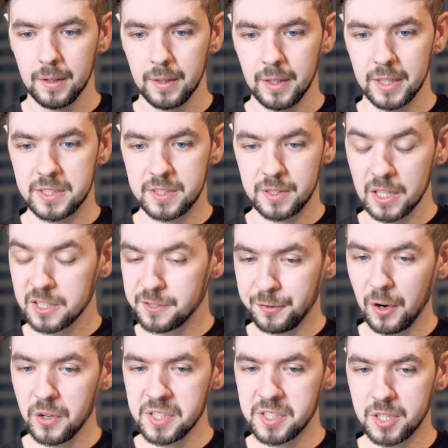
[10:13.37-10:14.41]
It's it's
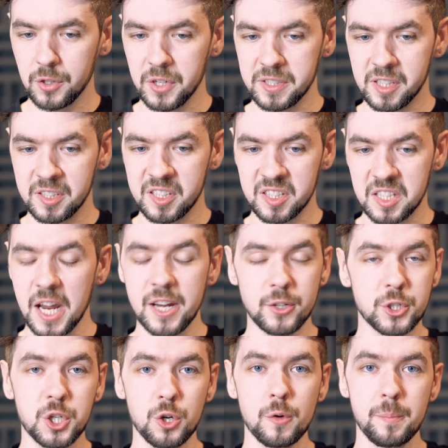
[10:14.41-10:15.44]
very serious. It's
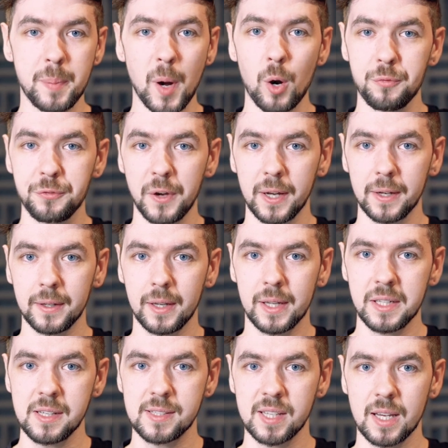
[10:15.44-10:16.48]
stage 2 Bofa
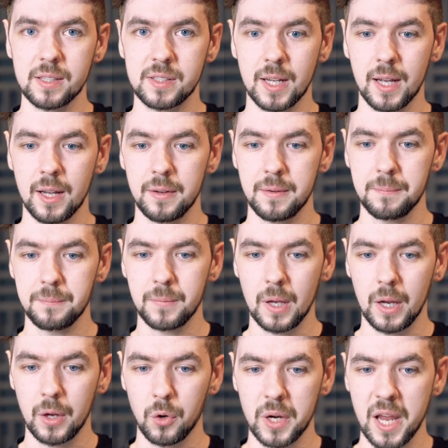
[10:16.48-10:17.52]
and he says that
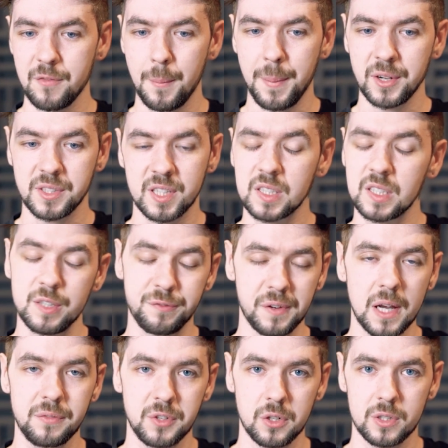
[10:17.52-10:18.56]
I only have about
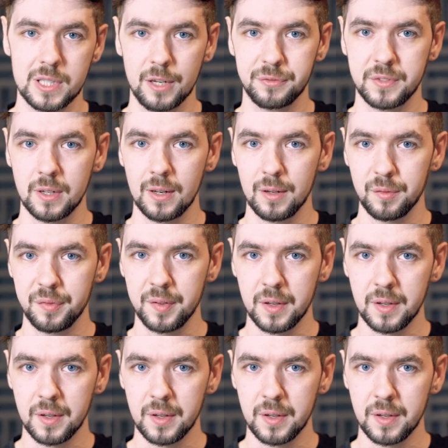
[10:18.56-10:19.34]
65 years left to live.